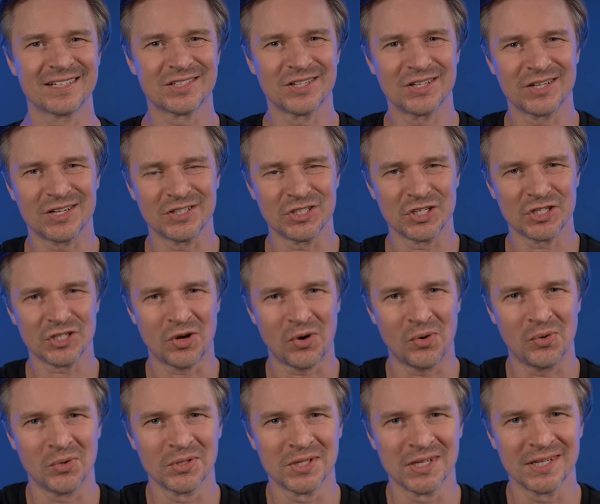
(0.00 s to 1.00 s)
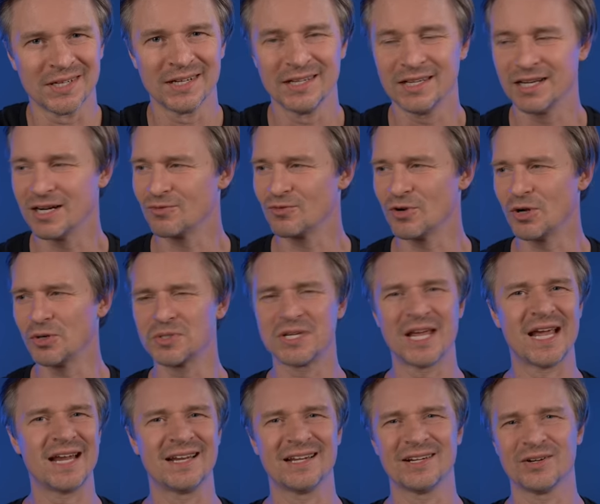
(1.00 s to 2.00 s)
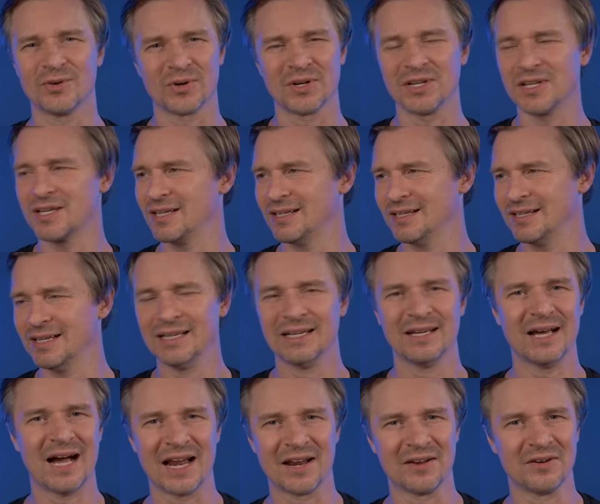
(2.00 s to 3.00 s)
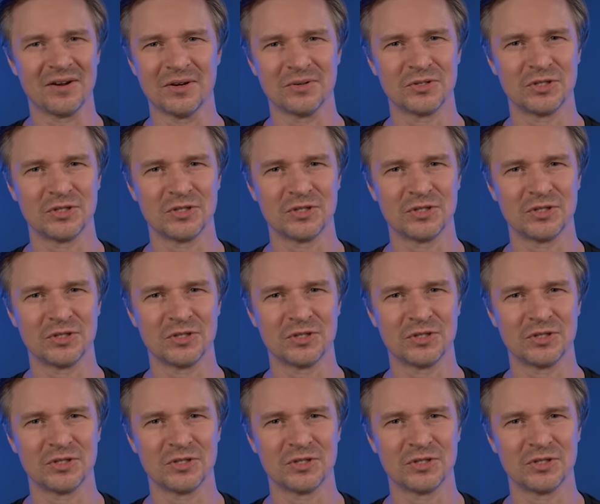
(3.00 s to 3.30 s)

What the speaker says: So you can just hold it and rotate it, or you can, I don't know,